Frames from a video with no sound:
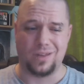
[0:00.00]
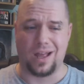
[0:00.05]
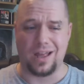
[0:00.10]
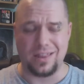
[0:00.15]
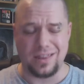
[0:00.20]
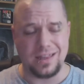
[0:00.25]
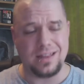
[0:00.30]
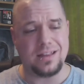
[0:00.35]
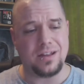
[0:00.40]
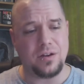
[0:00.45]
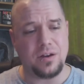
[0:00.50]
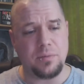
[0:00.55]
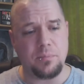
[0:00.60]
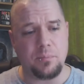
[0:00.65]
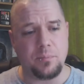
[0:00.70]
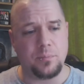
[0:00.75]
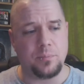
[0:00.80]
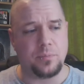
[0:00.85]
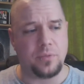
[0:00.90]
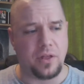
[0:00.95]
I think
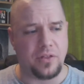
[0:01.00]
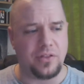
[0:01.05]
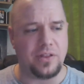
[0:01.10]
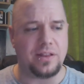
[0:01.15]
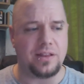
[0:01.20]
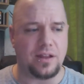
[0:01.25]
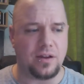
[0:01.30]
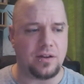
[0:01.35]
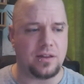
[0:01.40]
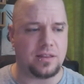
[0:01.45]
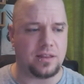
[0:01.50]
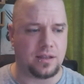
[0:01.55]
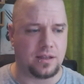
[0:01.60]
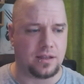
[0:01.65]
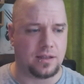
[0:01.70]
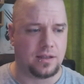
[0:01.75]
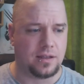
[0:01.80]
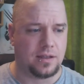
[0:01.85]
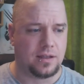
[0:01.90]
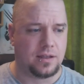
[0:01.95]
the only
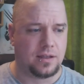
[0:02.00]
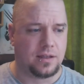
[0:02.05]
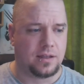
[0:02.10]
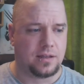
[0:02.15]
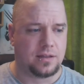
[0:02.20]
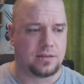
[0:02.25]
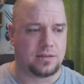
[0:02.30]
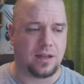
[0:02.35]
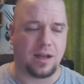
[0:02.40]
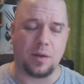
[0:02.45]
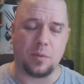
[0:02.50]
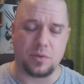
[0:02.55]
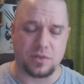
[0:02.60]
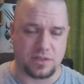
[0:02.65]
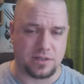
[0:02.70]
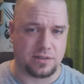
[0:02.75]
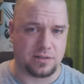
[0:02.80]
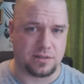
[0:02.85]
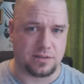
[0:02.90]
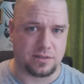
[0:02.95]
thing that I
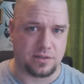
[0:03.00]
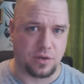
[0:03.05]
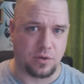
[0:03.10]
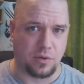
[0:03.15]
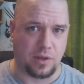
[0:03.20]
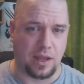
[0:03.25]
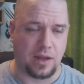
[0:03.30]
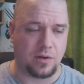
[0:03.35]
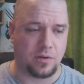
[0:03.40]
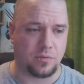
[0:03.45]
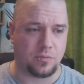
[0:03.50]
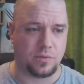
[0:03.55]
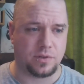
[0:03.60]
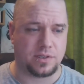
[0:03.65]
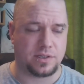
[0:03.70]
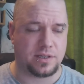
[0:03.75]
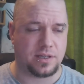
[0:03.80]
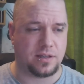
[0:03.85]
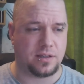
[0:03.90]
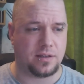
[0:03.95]
wasn't too keen on
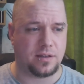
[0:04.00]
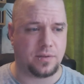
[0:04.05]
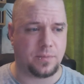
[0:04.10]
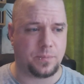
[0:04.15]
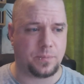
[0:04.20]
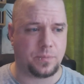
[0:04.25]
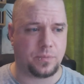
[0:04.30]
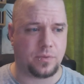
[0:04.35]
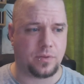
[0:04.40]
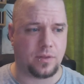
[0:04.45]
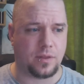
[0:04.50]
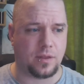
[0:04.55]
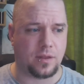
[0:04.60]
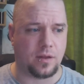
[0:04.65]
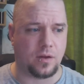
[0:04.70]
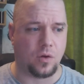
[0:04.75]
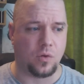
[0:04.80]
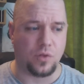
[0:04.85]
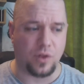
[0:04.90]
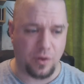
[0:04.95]
was that,
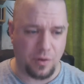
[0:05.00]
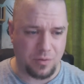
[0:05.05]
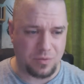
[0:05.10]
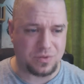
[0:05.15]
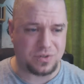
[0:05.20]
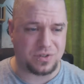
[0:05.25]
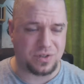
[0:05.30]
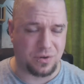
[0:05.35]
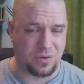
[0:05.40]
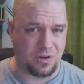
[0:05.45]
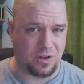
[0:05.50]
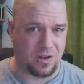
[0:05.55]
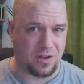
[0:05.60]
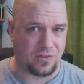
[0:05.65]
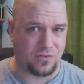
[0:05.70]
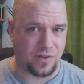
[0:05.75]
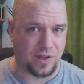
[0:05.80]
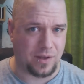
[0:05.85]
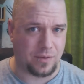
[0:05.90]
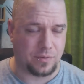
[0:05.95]
although it was
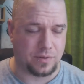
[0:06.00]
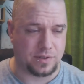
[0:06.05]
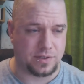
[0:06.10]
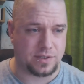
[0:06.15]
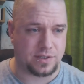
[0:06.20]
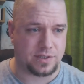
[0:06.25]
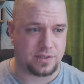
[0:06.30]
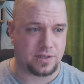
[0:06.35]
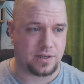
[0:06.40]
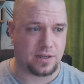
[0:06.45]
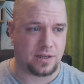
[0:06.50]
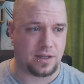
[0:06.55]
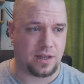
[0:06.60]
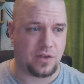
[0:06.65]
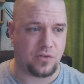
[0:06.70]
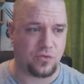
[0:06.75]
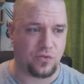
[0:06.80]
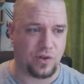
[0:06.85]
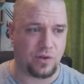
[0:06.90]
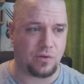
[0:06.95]
2.5 hours,
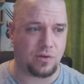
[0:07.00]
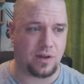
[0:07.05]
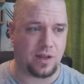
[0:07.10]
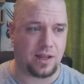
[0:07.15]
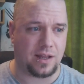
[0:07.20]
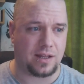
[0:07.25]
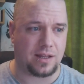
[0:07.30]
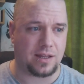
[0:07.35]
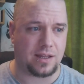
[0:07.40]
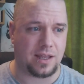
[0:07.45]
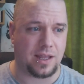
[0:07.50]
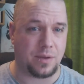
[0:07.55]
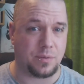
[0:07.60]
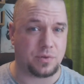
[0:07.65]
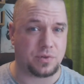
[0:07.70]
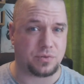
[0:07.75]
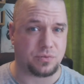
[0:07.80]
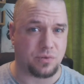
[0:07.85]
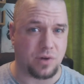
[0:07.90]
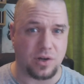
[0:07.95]
it felt like it
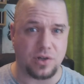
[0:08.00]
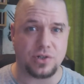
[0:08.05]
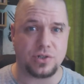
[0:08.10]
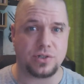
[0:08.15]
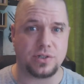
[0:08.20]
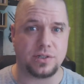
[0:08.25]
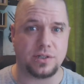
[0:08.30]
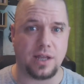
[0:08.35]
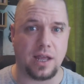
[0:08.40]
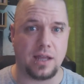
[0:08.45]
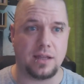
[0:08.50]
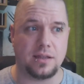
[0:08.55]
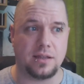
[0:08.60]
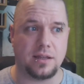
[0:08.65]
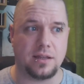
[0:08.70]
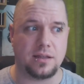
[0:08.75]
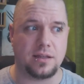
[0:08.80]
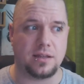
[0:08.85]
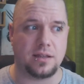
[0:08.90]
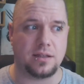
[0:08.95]
was rushed, and
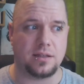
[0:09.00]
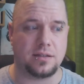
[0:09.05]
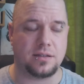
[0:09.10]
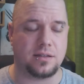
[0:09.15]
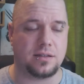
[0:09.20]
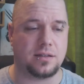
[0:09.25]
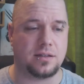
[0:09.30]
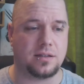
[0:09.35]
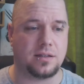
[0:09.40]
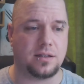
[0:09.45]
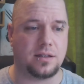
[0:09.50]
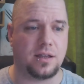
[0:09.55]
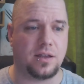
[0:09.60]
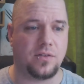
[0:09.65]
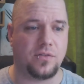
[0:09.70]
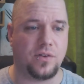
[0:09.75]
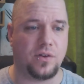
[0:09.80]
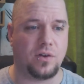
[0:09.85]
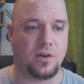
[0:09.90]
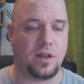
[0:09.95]

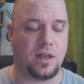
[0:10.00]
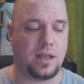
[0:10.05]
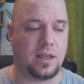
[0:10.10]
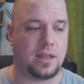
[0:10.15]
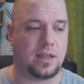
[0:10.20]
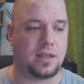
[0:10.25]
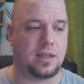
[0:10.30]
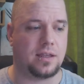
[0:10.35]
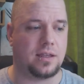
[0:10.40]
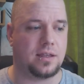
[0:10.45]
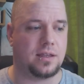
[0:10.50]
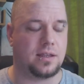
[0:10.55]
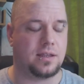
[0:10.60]
it felt like